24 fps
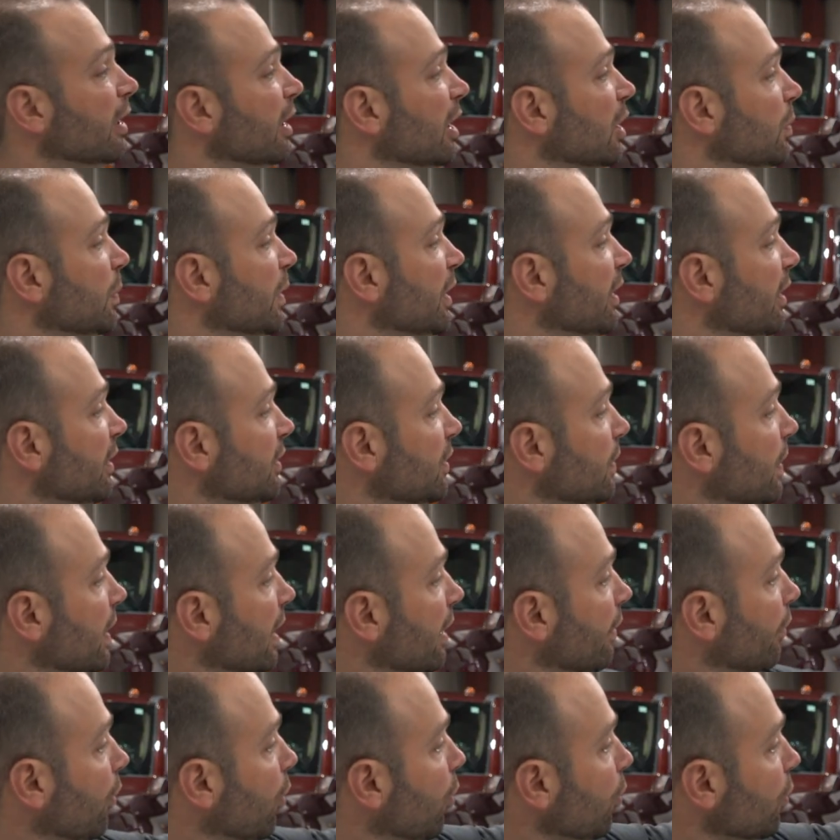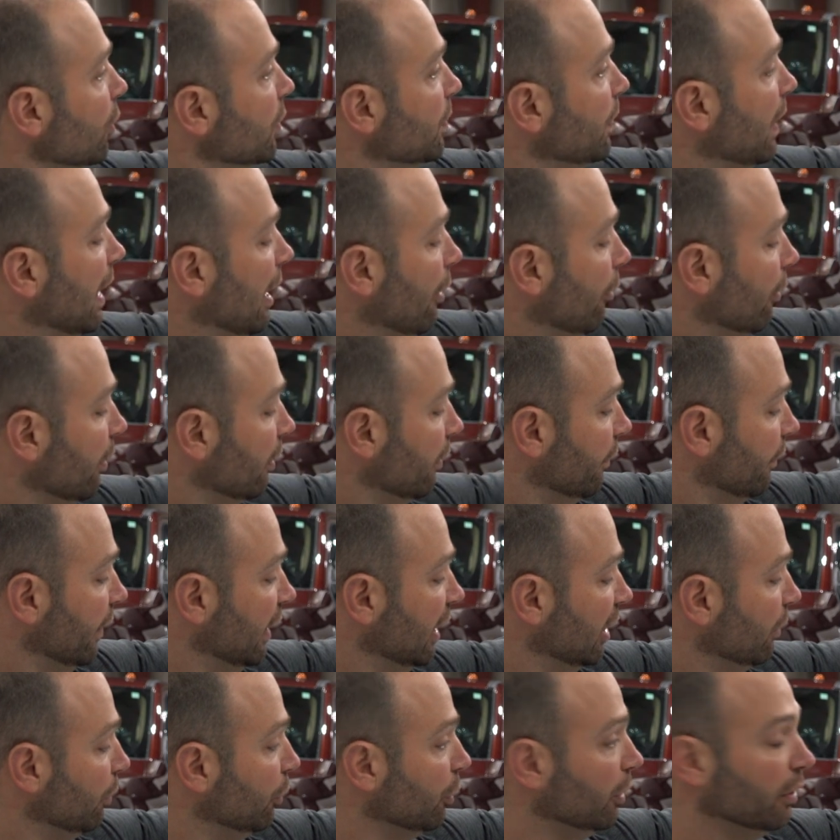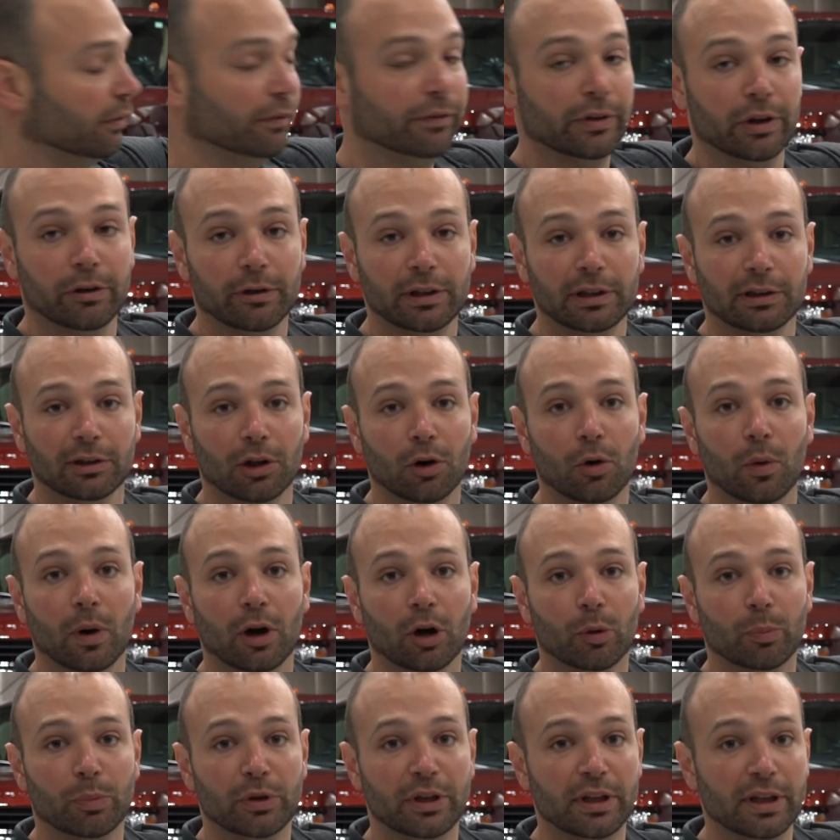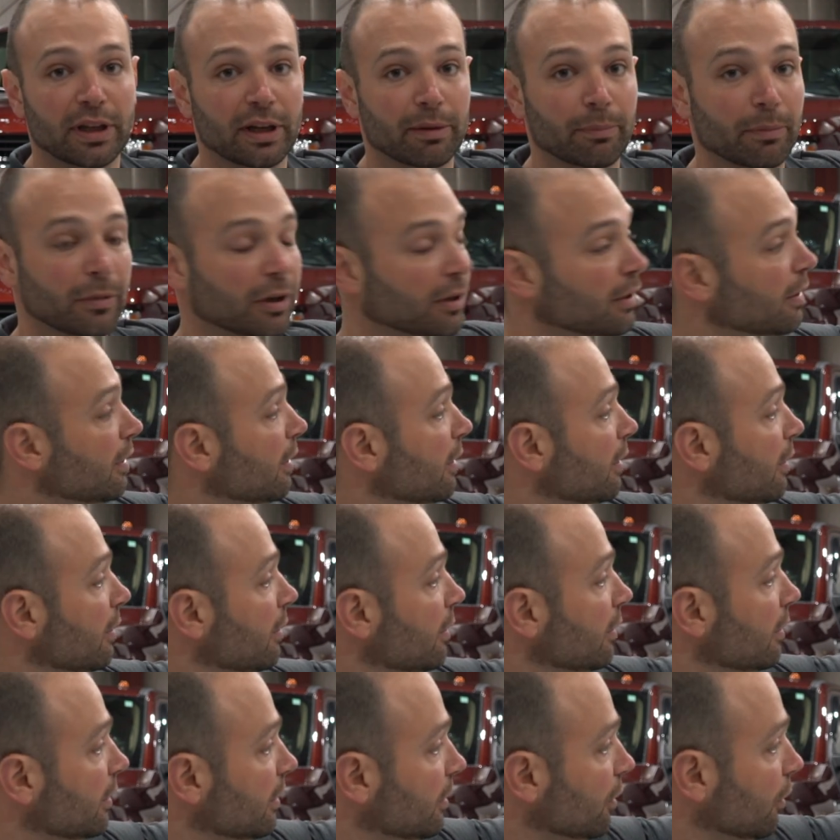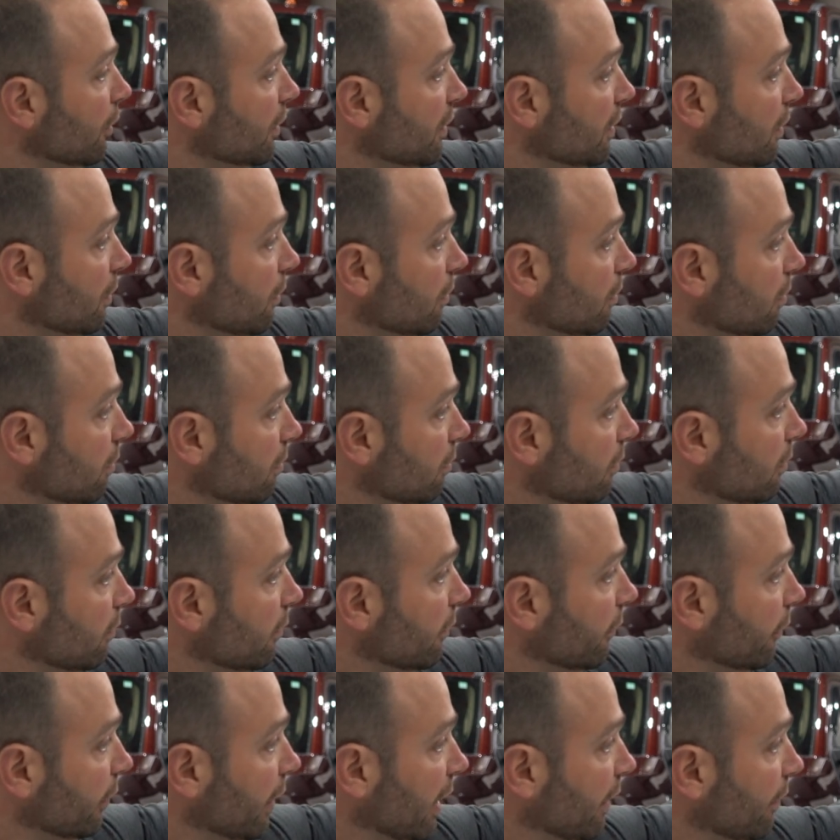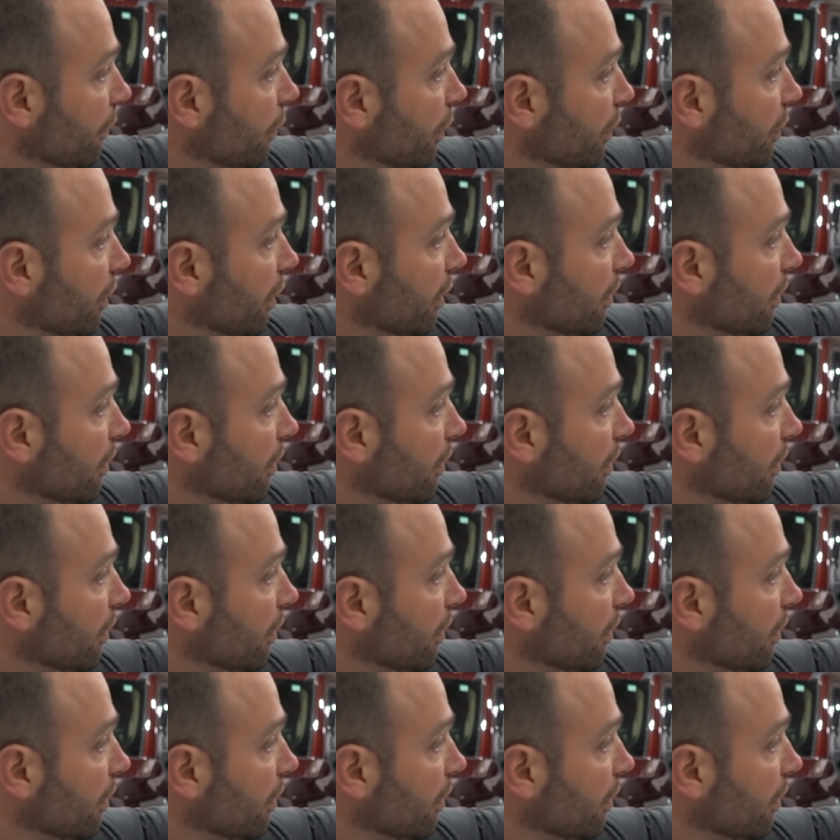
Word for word: is because you have horsepower available at very low RPM. So as you flat foot the